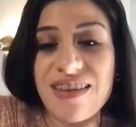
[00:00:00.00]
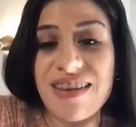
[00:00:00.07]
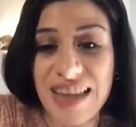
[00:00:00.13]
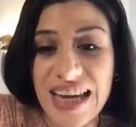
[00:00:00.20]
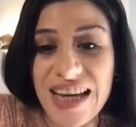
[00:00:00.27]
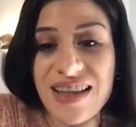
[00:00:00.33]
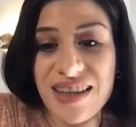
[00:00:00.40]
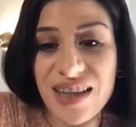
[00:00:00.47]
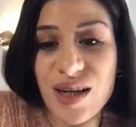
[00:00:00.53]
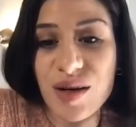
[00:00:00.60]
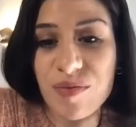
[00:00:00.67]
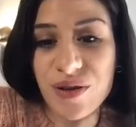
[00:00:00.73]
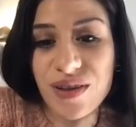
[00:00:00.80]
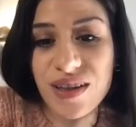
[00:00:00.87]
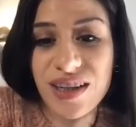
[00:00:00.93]
thank the
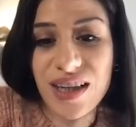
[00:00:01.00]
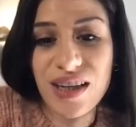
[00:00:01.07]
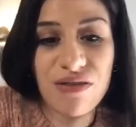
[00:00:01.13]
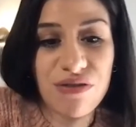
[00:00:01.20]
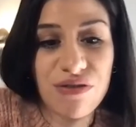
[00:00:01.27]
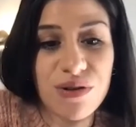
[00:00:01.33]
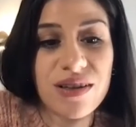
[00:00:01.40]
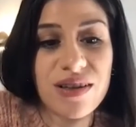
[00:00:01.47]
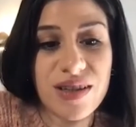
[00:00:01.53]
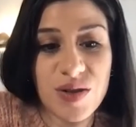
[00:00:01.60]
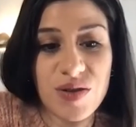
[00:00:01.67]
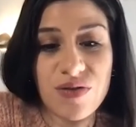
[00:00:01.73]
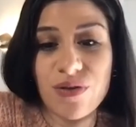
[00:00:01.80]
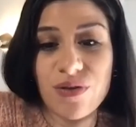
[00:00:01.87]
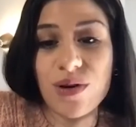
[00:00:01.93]
community for
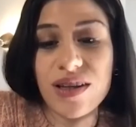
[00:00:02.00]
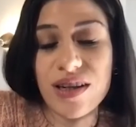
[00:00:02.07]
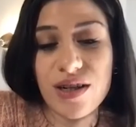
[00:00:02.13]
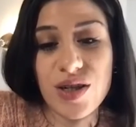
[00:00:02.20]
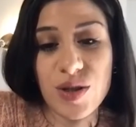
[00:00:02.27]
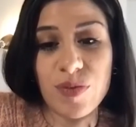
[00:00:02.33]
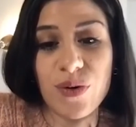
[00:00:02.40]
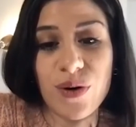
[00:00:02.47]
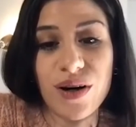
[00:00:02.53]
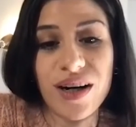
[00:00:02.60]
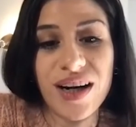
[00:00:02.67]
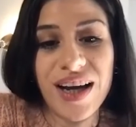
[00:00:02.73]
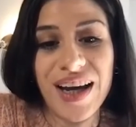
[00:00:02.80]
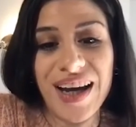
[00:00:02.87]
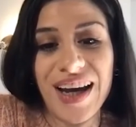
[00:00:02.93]
their
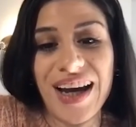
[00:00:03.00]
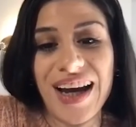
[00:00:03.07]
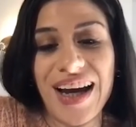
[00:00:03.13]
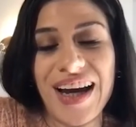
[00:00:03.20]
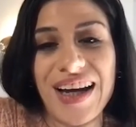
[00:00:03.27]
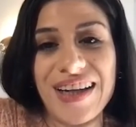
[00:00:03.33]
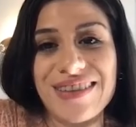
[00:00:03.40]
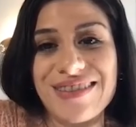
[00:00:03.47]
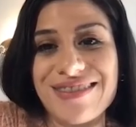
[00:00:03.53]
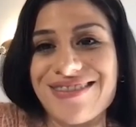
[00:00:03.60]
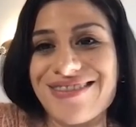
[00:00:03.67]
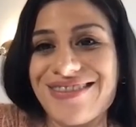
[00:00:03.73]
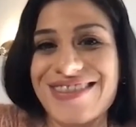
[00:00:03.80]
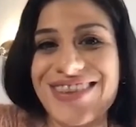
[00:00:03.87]
support and